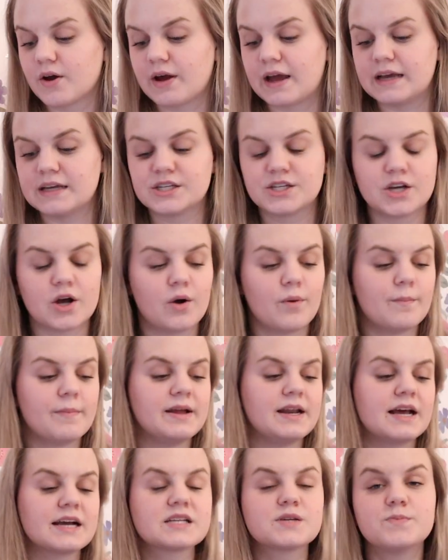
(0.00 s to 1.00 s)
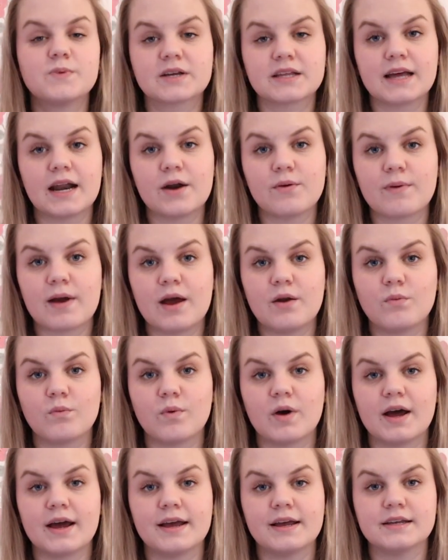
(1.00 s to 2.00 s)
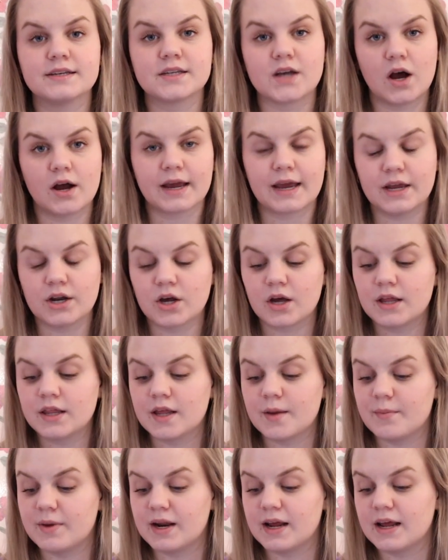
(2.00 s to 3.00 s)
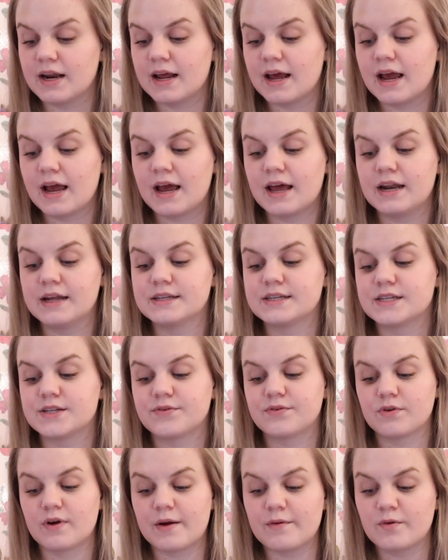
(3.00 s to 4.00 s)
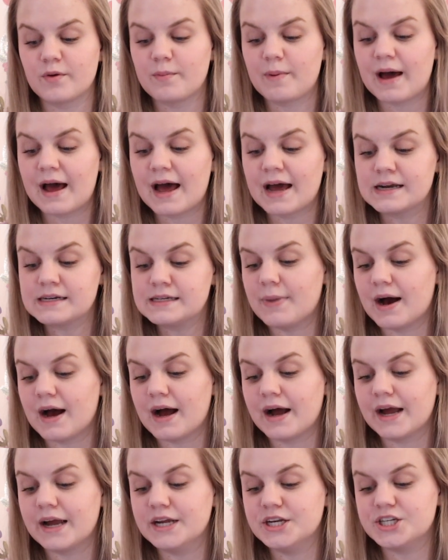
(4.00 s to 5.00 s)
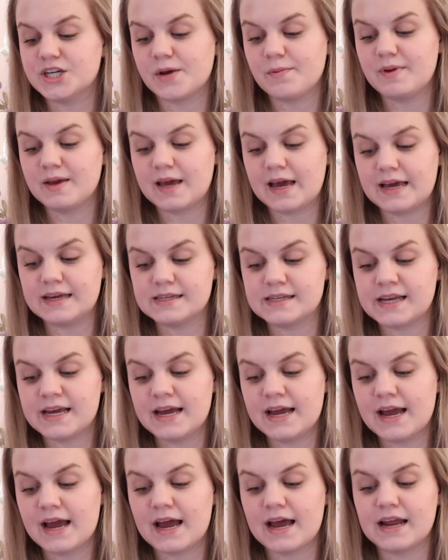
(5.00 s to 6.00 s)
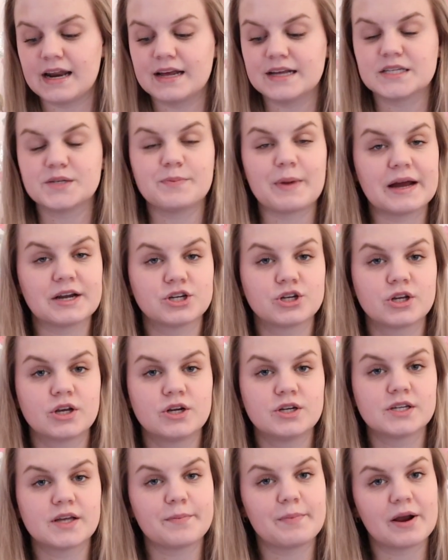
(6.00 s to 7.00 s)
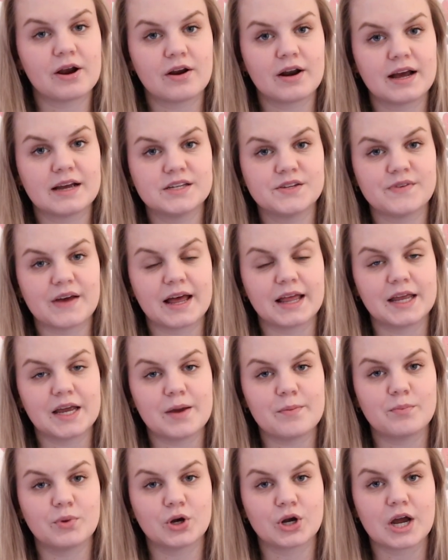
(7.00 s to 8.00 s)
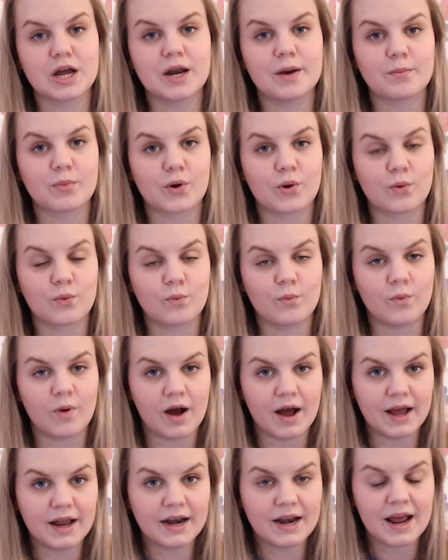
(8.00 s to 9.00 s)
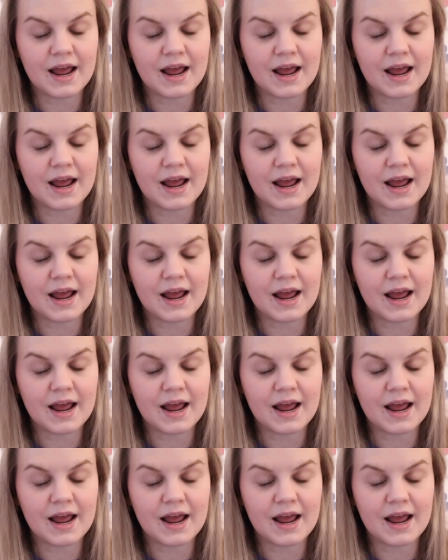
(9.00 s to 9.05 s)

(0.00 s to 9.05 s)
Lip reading: Okay, so my next book that I read was on Kindle Unlimited, and it's The Forever Pact by Jamie Casey, and it's Bachelors of Paradise Valley book number 1.